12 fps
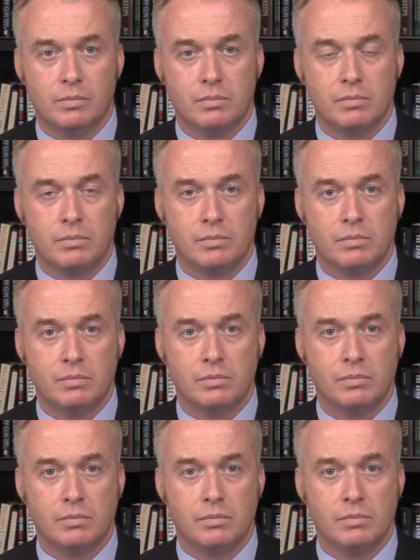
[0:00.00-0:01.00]

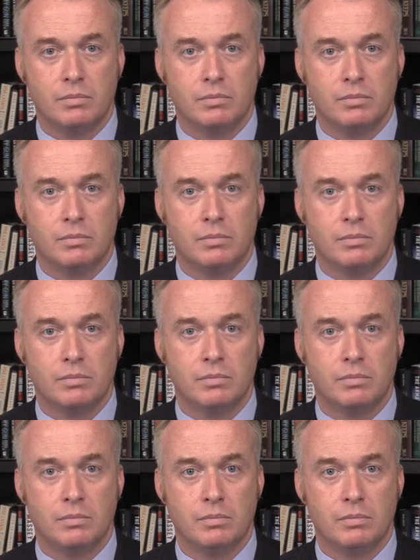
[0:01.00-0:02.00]

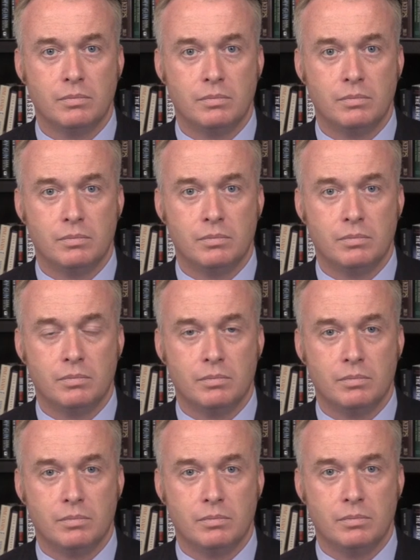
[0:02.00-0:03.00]

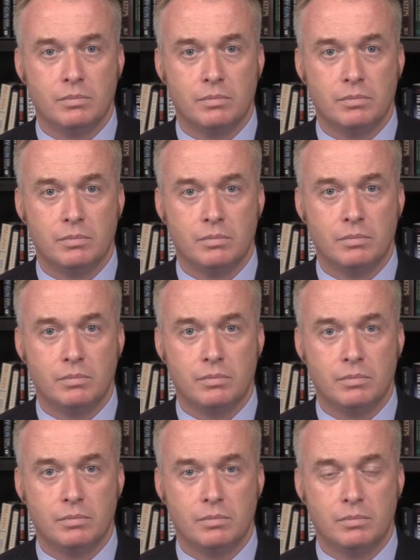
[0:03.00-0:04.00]

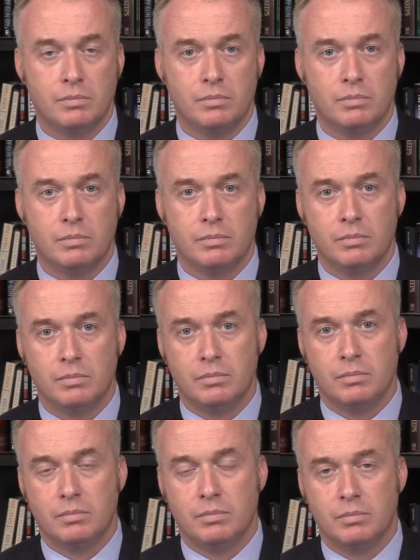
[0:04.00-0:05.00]

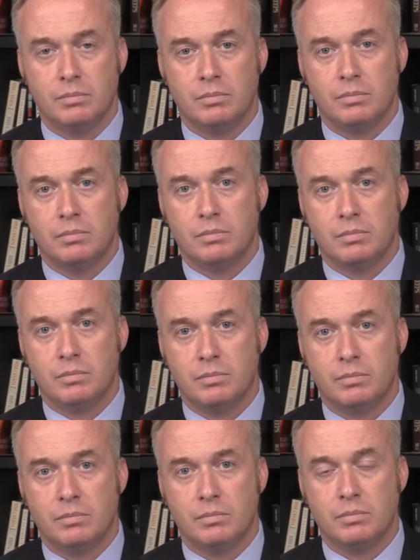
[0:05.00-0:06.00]

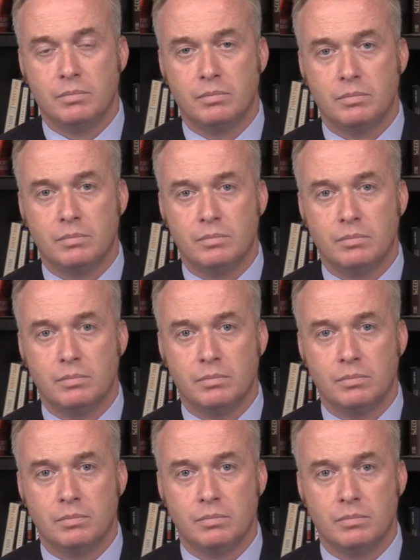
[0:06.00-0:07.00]

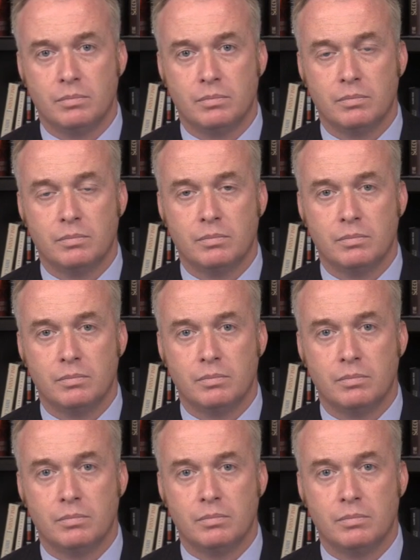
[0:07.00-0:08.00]
The person shown says nothing.